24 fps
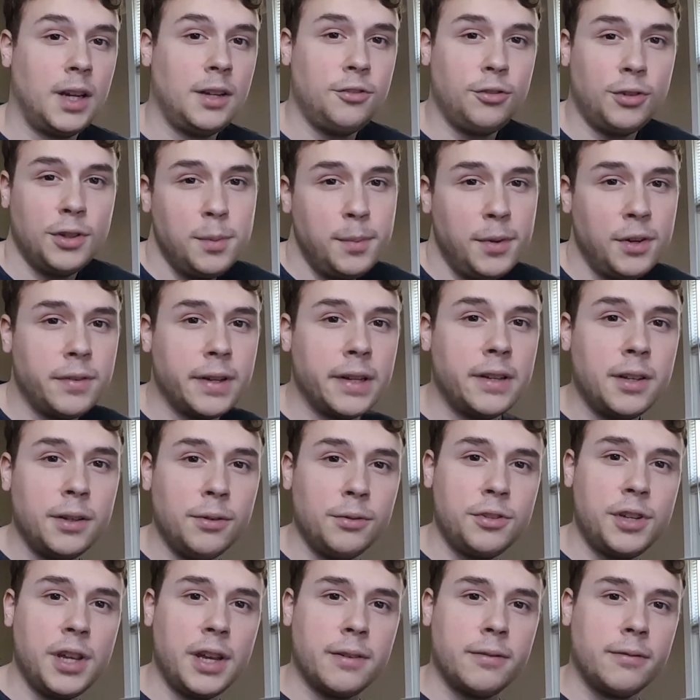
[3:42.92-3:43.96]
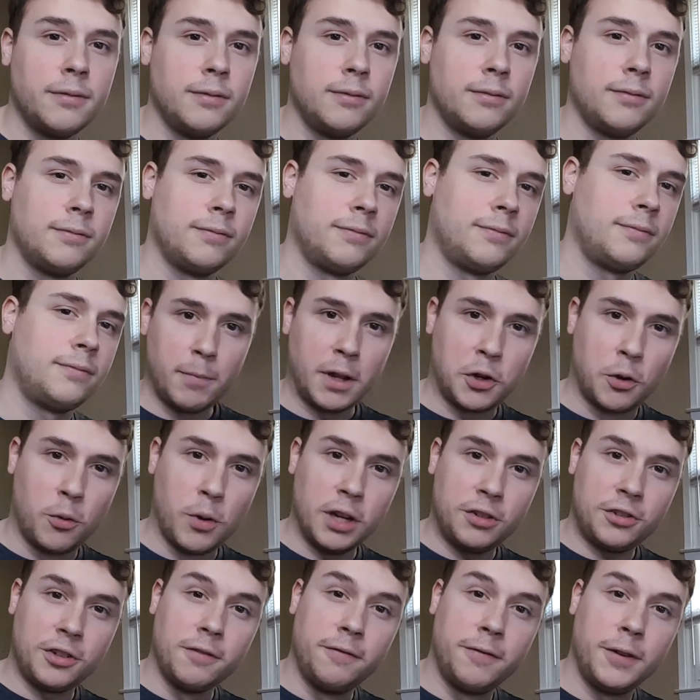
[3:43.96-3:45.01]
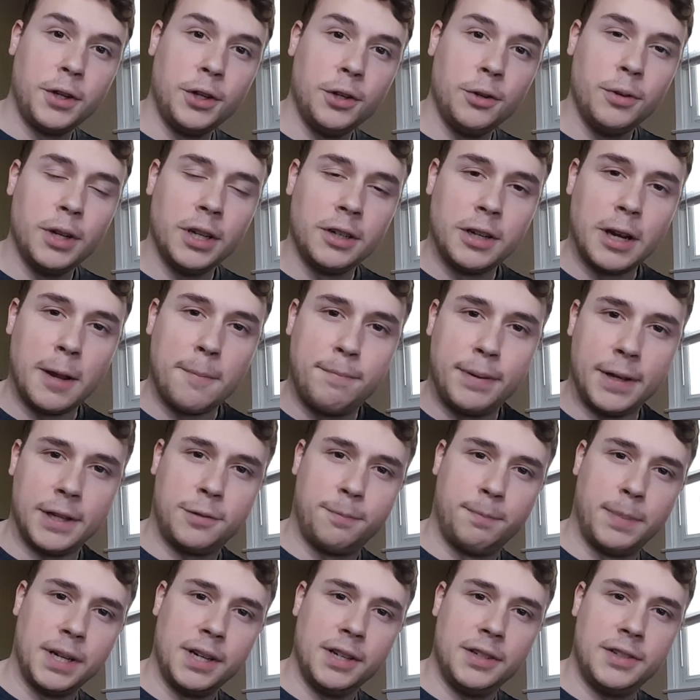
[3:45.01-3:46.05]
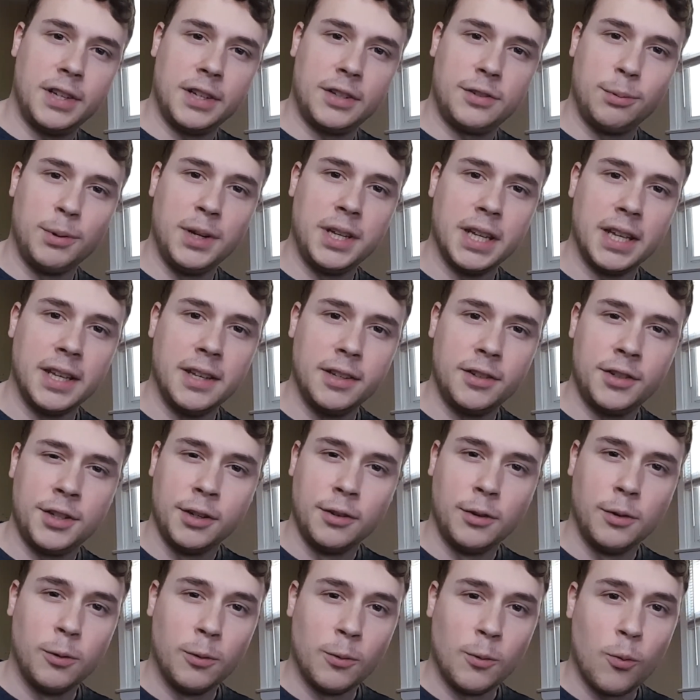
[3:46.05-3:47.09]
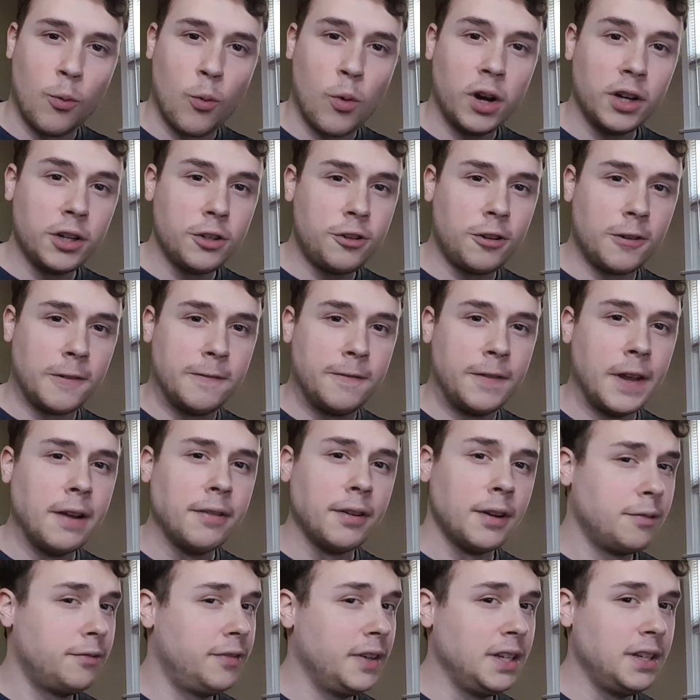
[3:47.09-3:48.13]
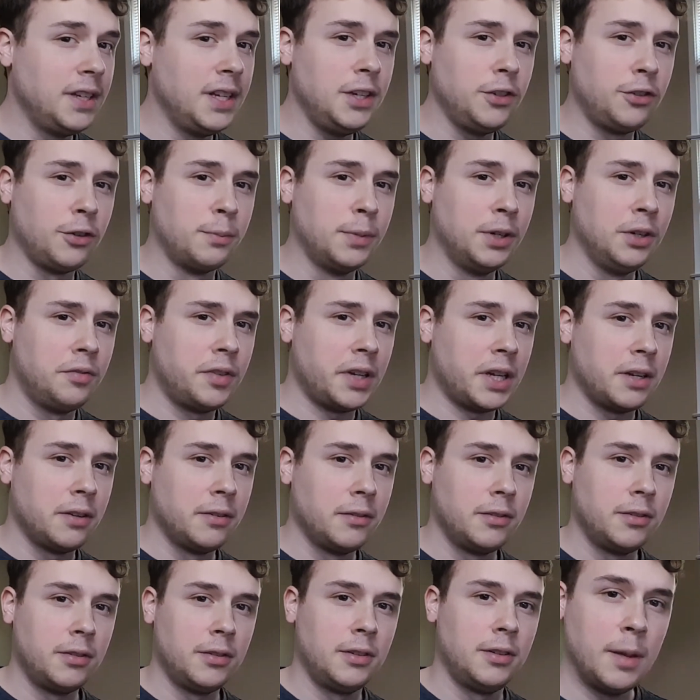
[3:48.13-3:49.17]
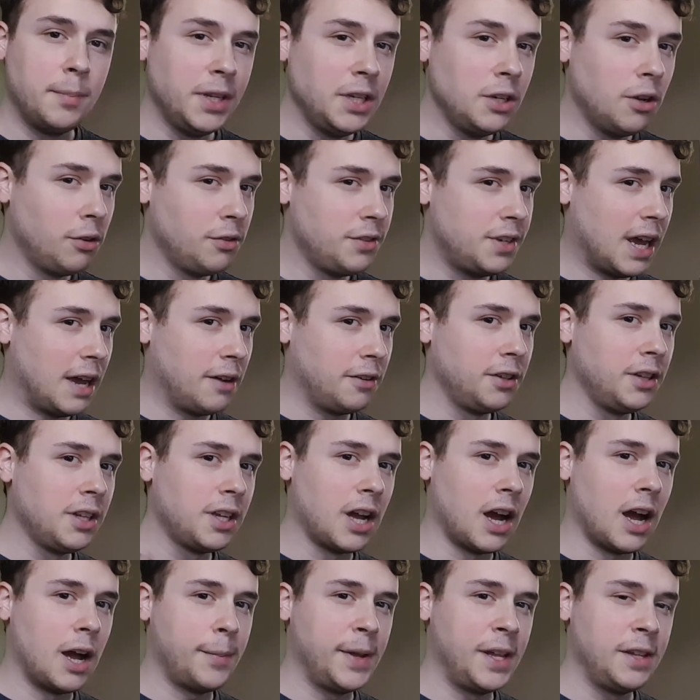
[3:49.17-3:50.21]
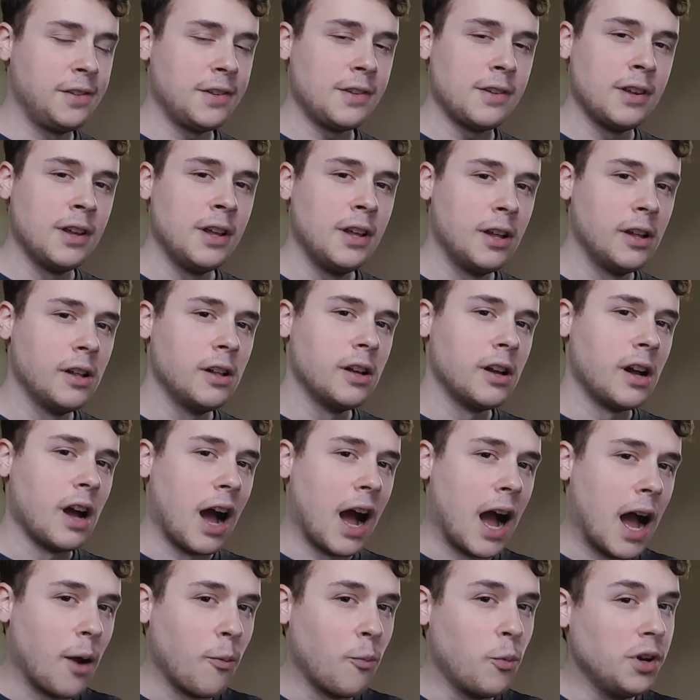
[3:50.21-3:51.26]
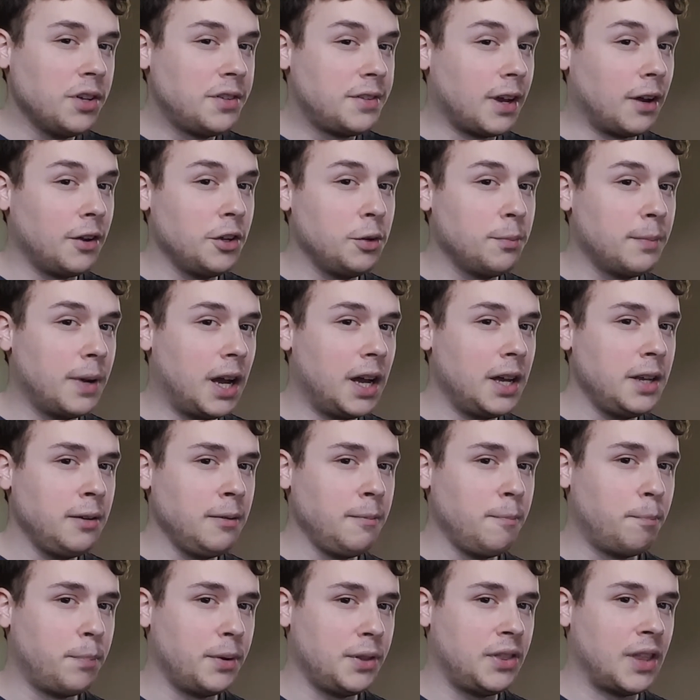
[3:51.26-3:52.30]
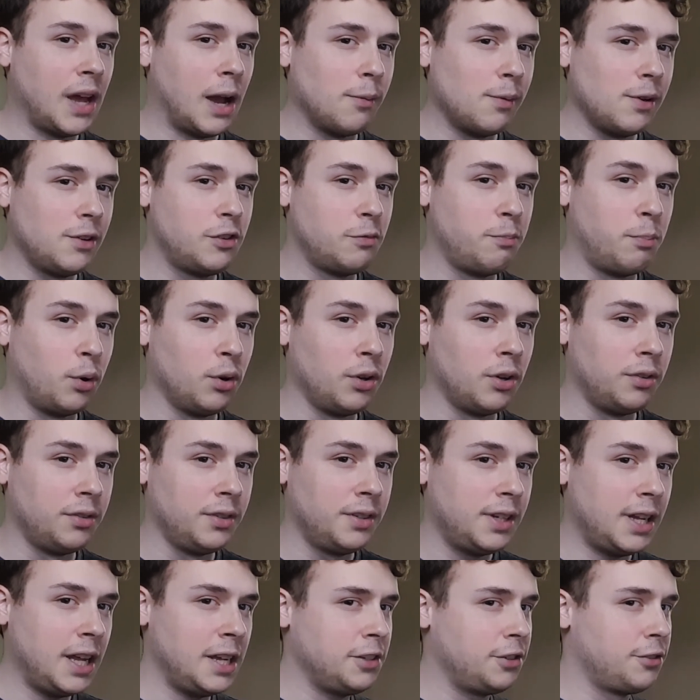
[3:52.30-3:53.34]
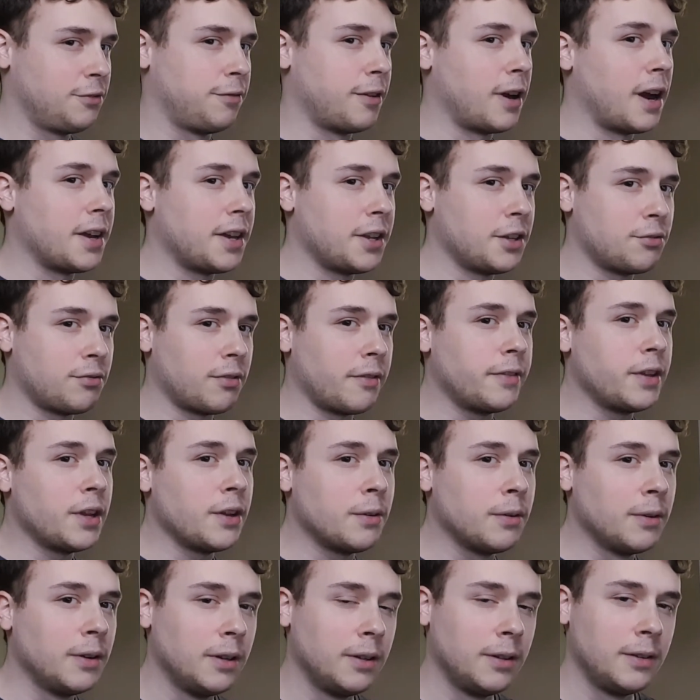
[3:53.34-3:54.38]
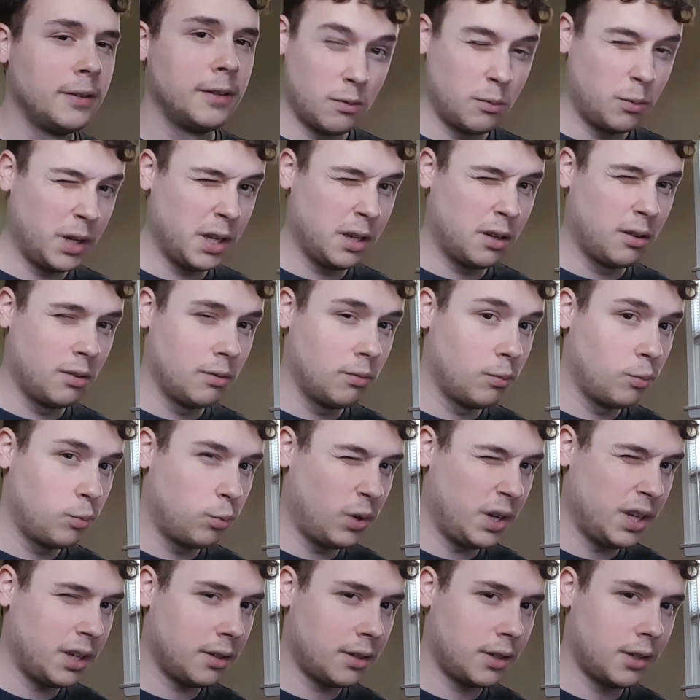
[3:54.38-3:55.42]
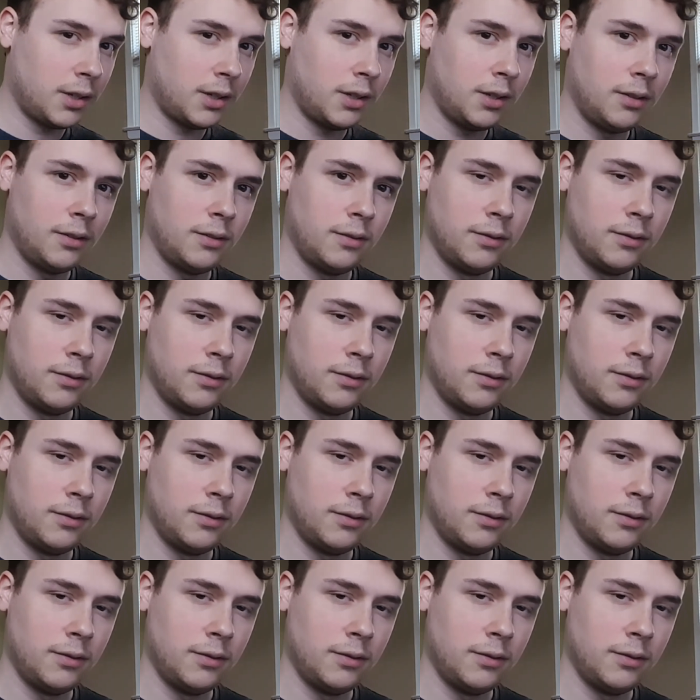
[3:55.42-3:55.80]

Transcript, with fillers: I enjoyed the movie. It was good. My question for you, internet best buddies, this week is what is your favorite Vin Diesel movie? Let me know down in the comments. I would tell you mine, but that would spoil next Friday's review. Wink, wink.